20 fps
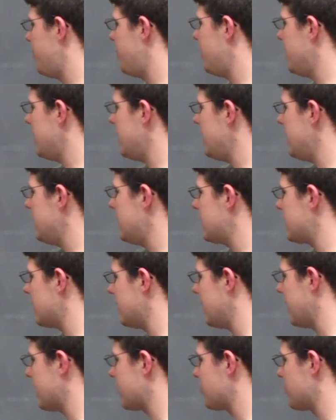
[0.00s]
these
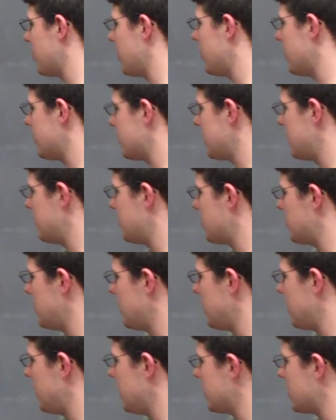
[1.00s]
electrons in between
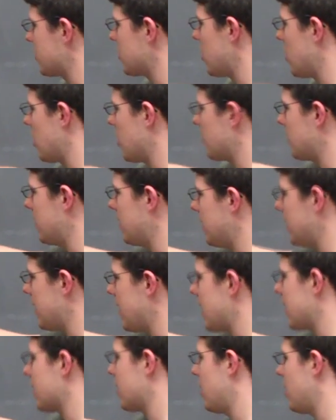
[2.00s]
this carbon and
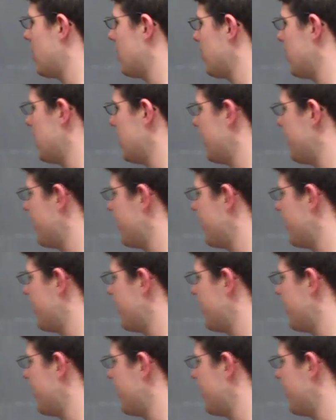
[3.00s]
that carbon